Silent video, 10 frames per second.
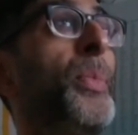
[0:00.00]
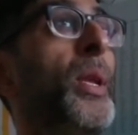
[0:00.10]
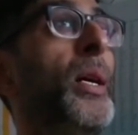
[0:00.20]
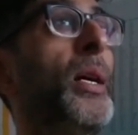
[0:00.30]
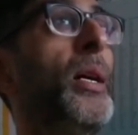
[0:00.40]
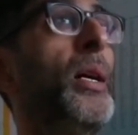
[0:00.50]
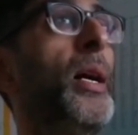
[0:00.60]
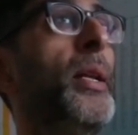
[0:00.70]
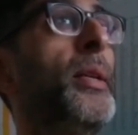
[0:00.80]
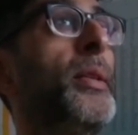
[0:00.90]

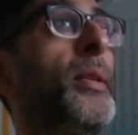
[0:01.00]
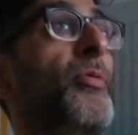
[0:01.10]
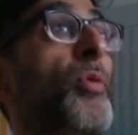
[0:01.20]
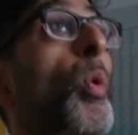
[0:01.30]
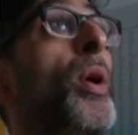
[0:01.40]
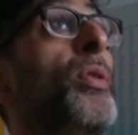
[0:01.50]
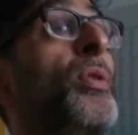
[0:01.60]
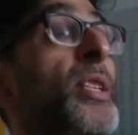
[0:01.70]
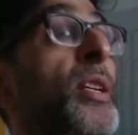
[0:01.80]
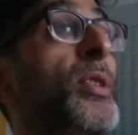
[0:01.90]
And for one
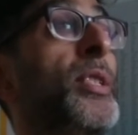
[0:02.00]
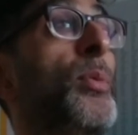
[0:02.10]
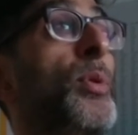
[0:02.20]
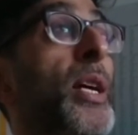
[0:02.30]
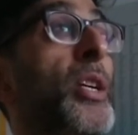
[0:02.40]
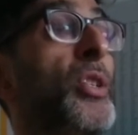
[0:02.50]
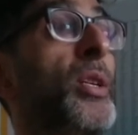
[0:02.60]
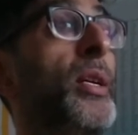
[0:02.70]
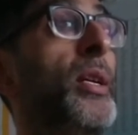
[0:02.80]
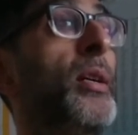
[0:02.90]
series, he was
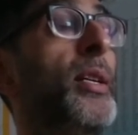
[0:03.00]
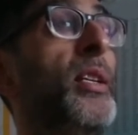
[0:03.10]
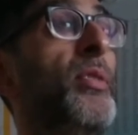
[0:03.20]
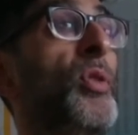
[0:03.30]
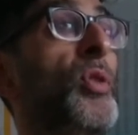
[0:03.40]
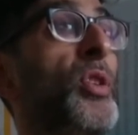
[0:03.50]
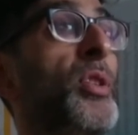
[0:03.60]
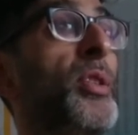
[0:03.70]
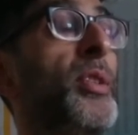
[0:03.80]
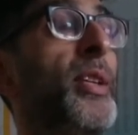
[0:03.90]
actually Keith Futures,
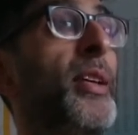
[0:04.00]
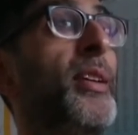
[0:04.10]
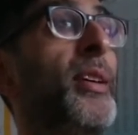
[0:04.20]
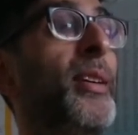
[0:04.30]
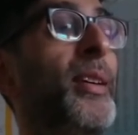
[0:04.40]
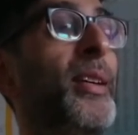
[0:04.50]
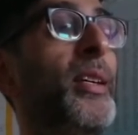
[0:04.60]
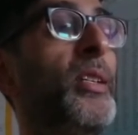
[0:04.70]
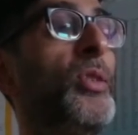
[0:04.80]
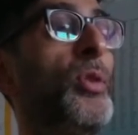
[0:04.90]
the psychic.
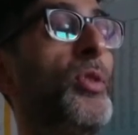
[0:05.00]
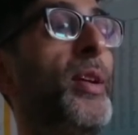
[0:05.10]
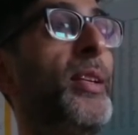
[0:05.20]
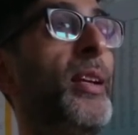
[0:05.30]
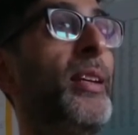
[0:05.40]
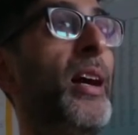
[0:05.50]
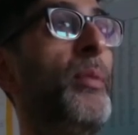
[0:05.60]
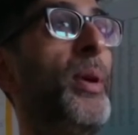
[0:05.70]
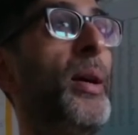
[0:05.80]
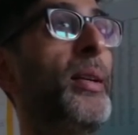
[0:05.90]
So it was great to get Gav
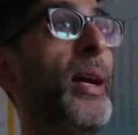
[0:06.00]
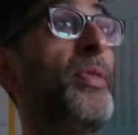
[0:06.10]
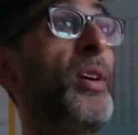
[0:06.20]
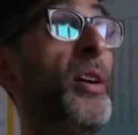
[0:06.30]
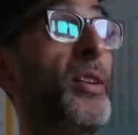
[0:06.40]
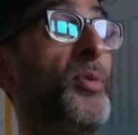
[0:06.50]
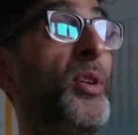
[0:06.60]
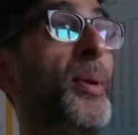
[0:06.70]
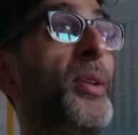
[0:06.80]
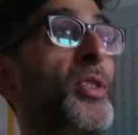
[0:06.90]
back. Gav, the hardest working
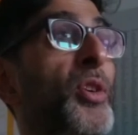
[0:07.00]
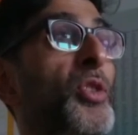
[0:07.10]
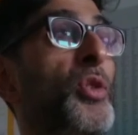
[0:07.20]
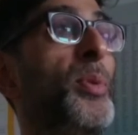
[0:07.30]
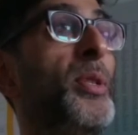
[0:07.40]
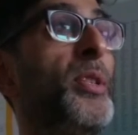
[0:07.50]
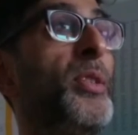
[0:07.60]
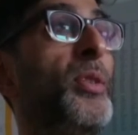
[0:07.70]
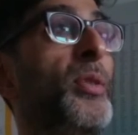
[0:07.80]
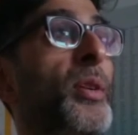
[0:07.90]
man in the Scottish show business. So